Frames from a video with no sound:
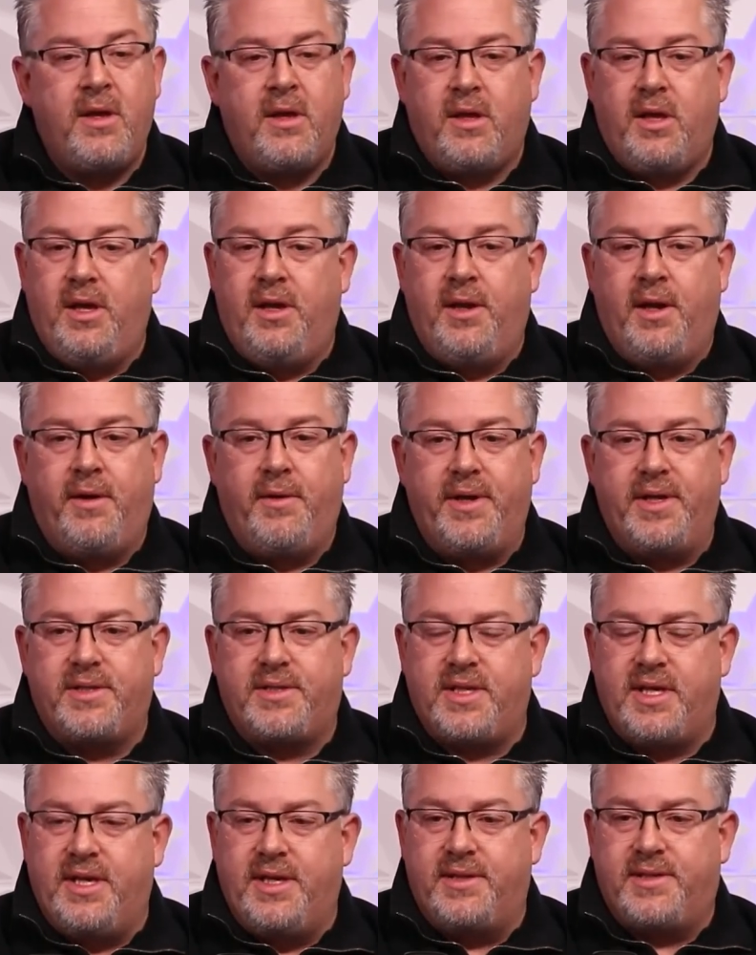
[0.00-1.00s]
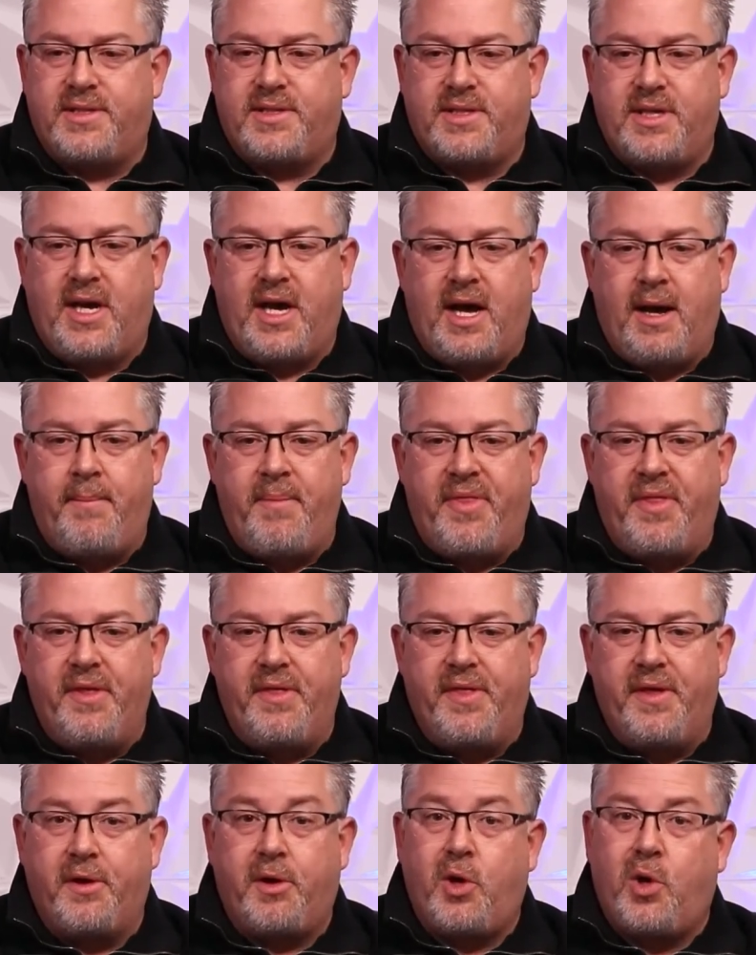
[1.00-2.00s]
You know, it's
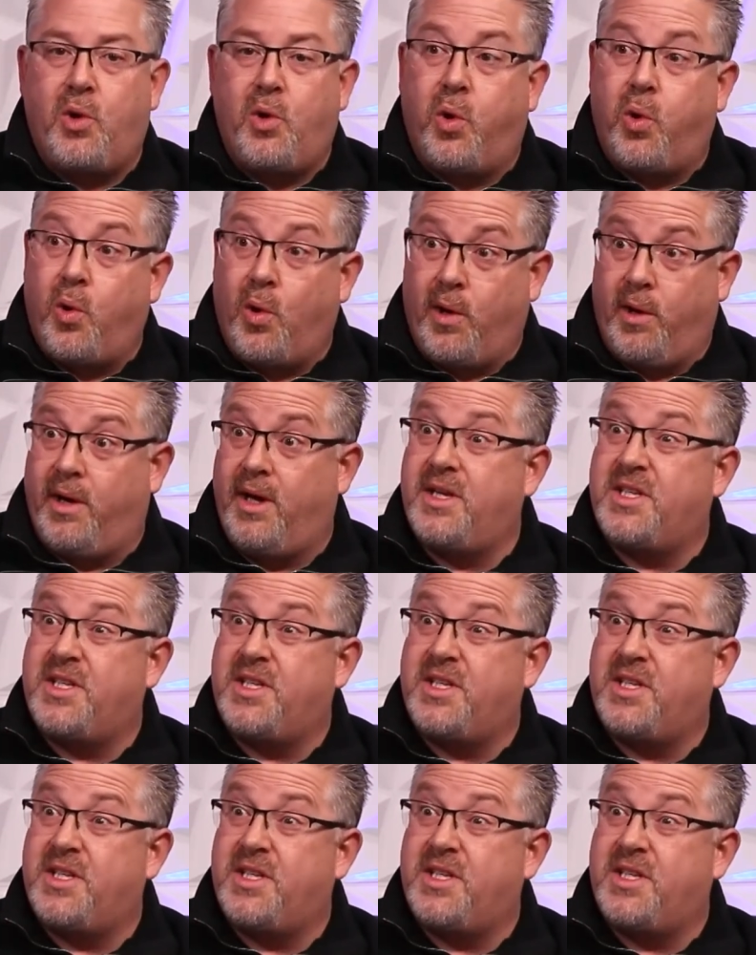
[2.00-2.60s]
the court,